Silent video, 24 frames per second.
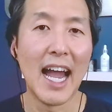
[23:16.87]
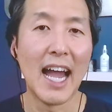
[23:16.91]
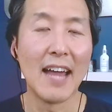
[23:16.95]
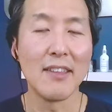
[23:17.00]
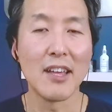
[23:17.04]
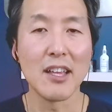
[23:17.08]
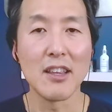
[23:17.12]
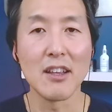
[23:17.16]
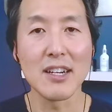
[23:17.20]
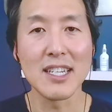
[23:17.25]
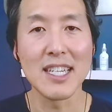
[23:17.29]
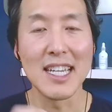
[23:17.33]

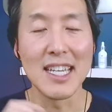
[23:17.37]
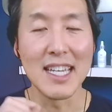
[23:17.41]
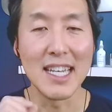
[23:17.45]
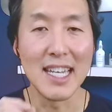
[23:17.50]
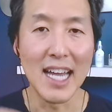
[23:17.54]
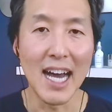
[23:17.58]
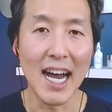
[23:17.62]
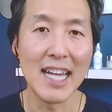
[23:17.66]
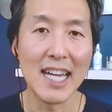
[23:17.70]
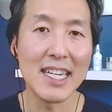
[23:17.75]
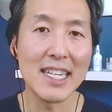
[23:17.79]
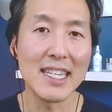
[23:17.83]
and they looked at
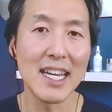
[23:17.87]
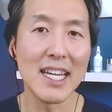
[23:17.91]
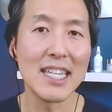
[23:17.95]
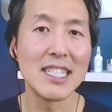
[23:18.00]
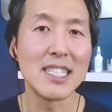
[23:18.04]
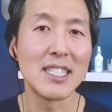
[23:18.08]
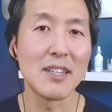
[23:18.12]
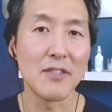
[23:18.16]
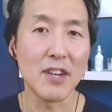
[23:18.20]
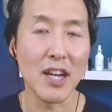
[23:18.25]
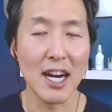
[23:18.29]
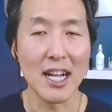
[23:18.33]
90
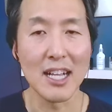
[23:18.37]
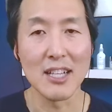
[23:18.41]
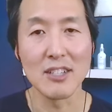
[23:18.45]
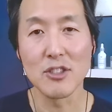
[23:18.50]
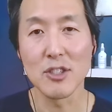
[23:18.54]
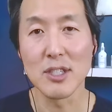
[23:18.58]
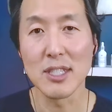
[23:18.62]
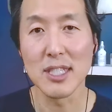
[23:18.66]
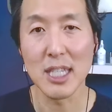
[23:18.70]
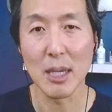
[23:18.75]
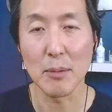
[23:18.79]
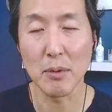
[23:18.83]
days of
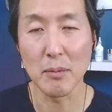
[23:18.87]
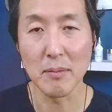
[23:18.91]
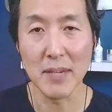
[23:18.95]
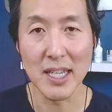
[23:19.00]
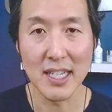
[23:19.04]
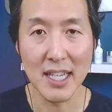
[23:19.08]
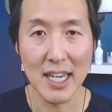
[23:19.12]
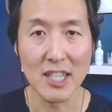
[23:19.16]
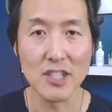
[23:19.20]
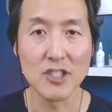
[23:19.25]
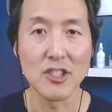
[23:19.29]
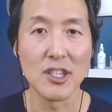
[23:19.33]
collagen
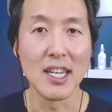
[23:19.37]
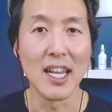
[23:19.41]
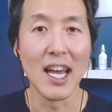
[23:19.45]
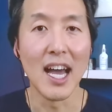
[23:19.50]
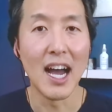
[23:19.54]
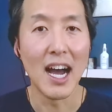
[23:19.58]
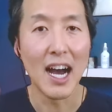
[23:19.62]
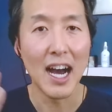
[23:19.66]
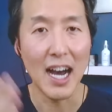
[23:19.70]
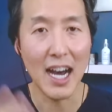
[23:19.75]
supplementation,